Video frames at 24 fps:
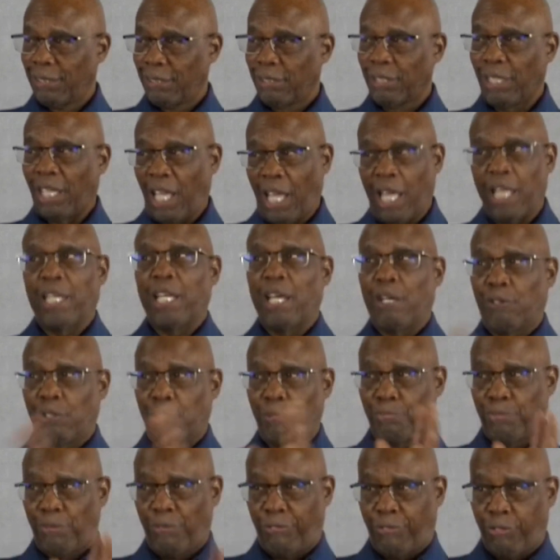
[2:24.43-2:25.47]
And that was
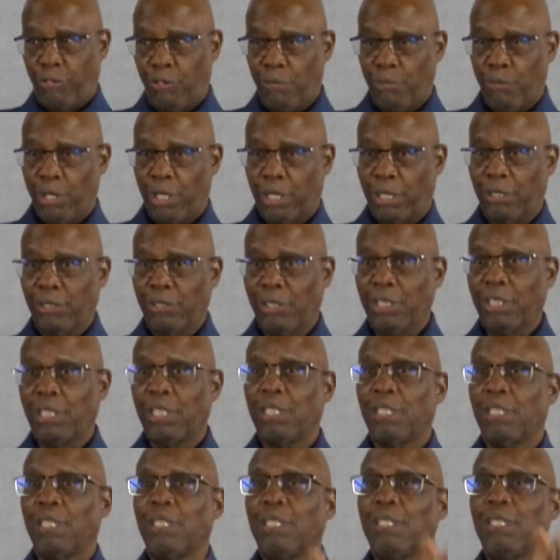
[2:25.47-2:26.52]
before Martin Luther
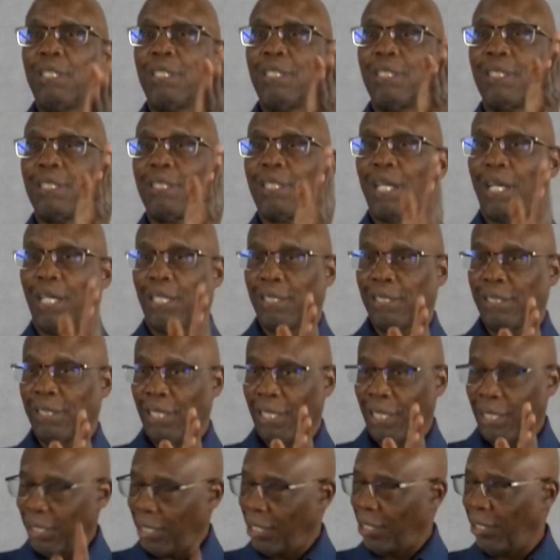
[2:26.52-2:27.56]
King,
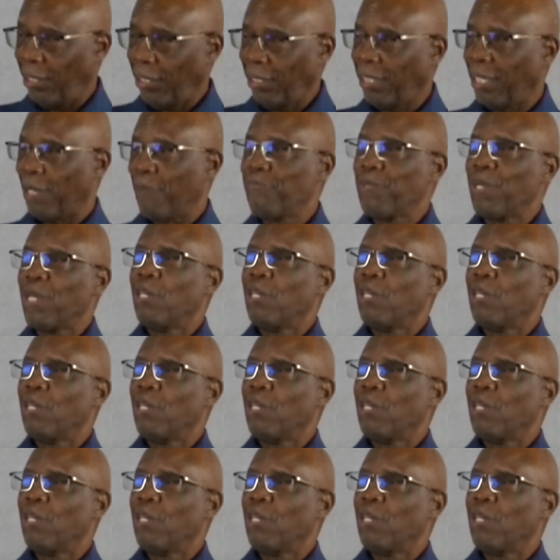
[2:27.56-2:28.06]
holiday, all of that.